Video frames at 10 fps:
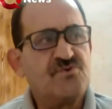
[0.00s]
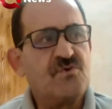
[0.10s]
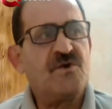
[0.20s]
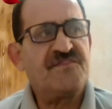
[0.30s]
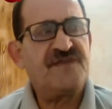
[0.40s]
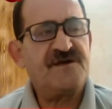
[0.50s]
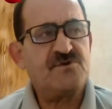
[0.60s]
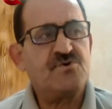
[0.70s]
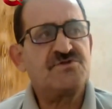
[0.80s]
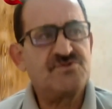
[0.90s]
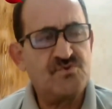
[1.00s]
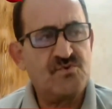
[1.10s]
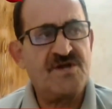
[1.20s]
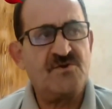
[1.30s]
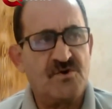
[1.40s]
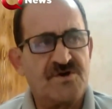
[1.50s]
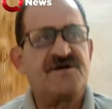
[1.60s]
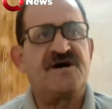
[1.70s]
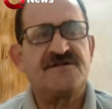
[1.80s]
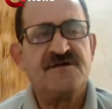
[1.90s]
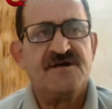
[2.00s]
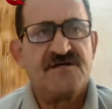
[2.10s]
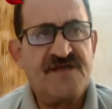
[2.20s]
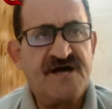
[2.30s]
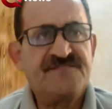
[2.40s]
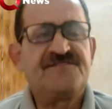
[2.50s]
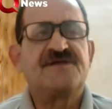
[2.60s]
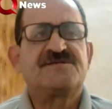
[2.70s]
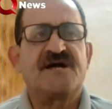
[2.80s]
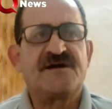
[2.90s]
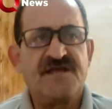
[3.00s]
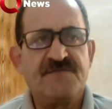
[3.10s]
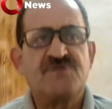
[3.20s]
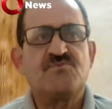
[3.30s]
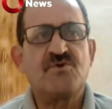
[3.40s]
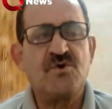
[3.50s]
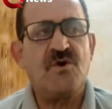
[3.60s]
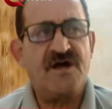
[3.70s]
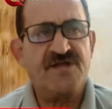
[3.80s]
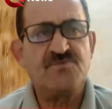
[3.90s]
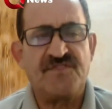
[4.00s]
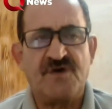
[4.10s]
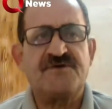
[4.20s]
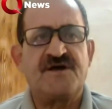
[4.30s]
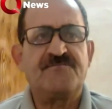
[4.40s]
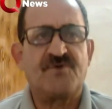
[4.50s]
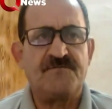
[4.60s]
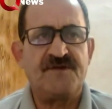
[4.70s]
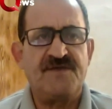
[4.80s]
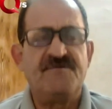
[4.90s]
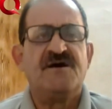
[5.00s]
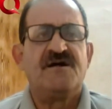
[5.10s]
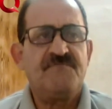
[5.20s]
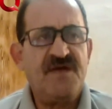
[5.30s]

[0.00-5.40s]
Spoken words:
do what they could do in order that this agreement will go ahead without any problem.